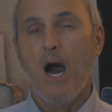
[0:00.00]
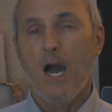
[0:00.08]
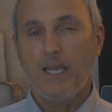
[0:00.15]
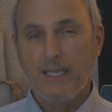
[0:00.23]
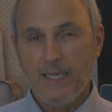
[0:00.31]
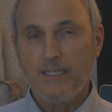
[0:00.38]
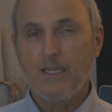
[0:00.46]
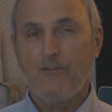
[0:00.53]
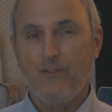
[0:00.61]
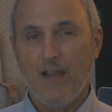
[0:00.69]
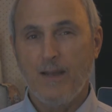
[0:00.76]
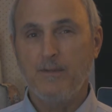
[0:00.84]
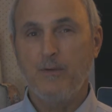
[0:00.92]
A kid in a
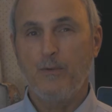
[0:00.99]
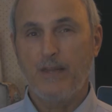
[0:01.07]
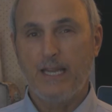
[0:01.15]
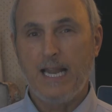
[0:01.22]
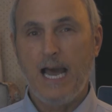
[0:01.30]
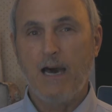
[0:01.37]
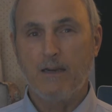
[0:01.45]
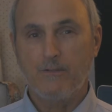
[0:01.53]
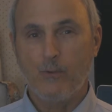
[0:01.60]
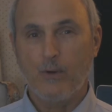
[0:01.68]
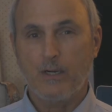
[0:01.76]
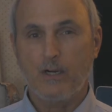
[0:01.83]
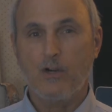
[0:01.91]
family with an
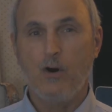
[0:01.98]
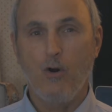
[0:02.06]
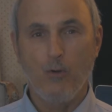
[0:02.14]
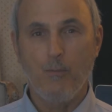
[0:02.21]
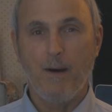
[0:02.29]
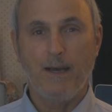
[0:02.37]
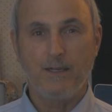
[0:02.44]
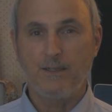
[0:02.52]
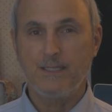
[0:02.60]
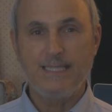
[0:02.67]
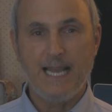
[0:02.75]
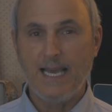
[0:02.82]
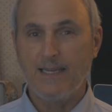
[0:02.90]
out-of-work coal miner
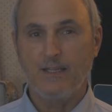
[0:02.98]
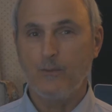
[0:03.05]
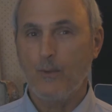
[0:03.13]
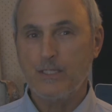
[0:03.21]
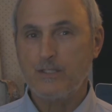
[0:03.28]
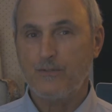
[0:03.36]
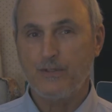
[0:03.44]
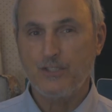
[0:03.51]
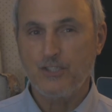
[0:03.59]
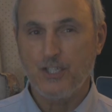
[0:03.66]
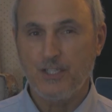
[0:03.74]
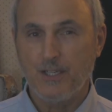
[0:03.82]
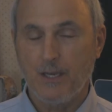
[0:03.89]
dad in West
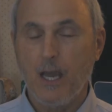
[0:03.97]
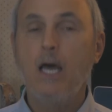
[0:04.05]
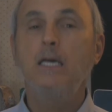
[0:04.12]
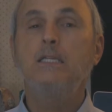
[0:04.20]
Virginia